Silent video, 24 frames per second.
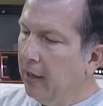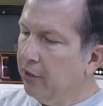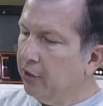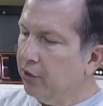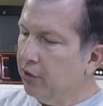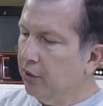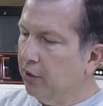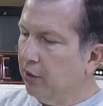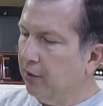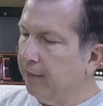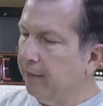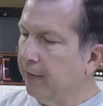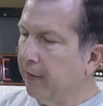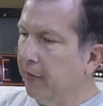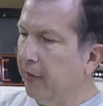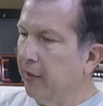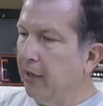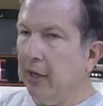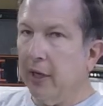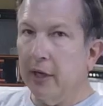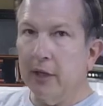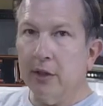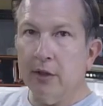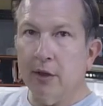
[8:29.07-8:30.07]
Should look very
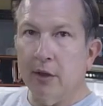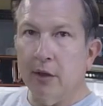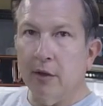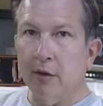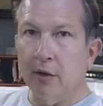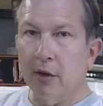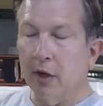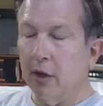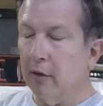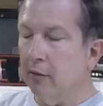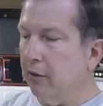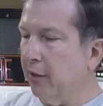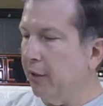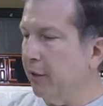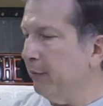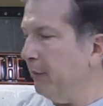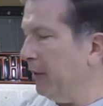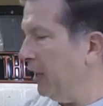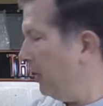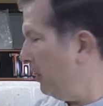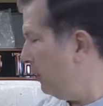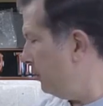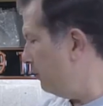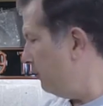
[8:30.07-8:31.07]
nice on the
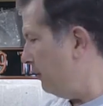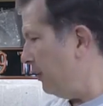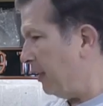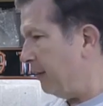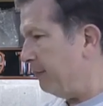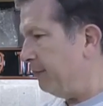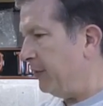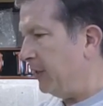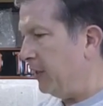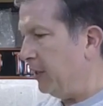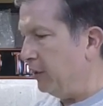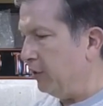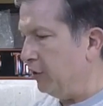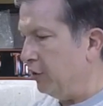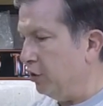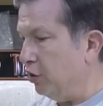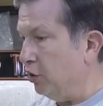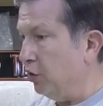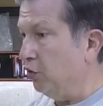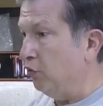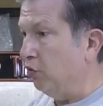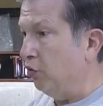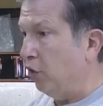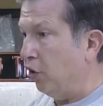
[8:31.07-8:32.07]
box without being
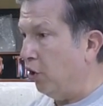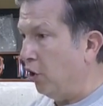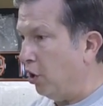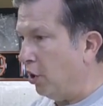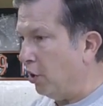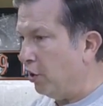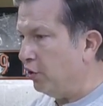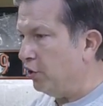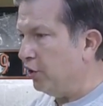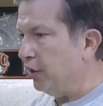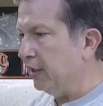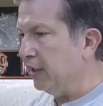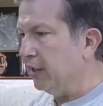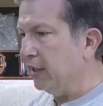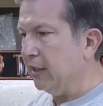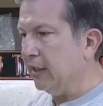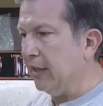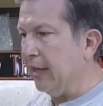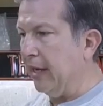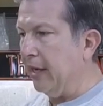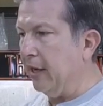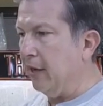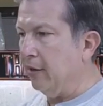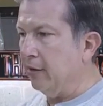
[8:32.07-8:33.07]
too large in
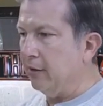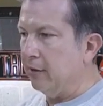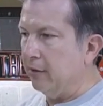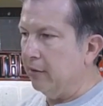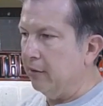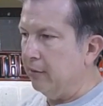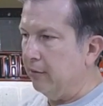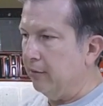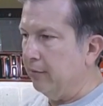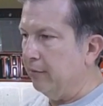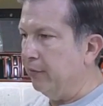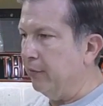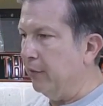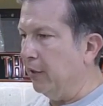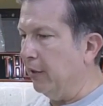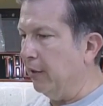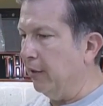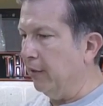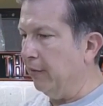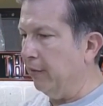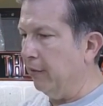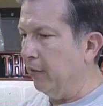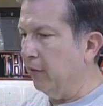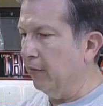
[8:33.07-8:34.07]
scale to
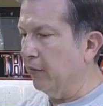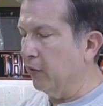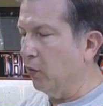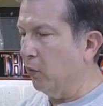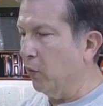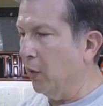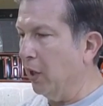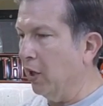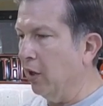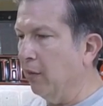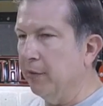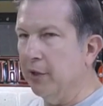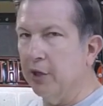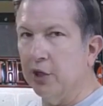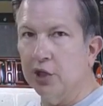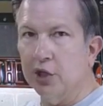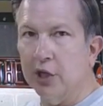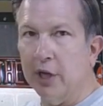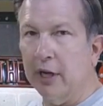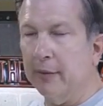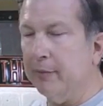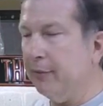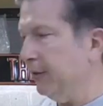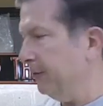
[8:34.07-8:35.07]
overwhelm the
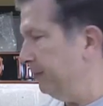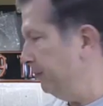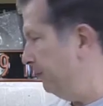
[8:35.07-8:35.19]
shape.